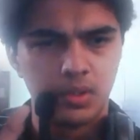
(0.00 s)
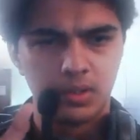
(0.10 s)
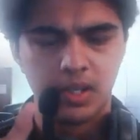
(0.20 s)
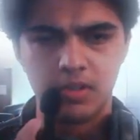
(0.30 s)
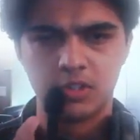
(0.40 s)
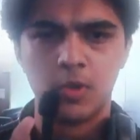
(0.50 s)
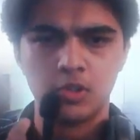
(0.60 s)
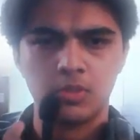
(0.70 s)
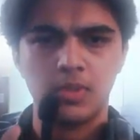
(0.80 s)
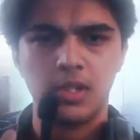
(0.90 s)
give
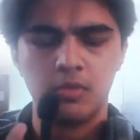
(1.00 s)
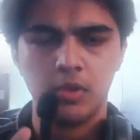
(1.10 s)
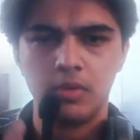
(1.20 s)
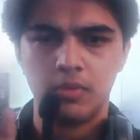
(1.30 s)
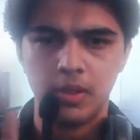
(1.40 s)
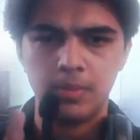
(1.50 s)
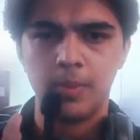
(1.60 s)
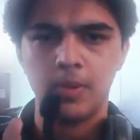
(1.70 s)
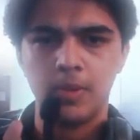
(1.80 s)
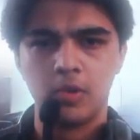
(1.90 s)
responsibility to one
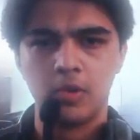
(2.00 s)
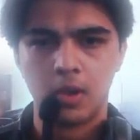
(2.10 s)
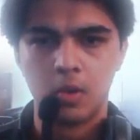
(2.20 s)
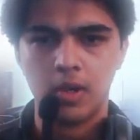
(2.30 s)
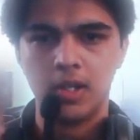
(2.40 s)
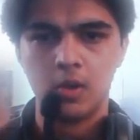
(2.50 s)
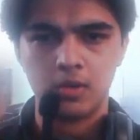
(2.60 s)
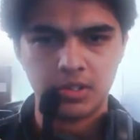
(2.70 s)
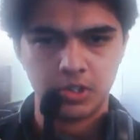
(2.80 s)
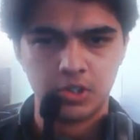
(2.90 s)
people for recording your
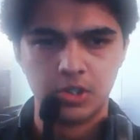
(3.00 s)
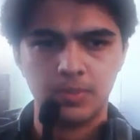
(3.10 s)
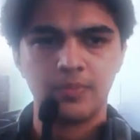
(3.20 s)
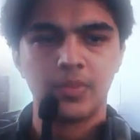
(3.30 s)
transaction,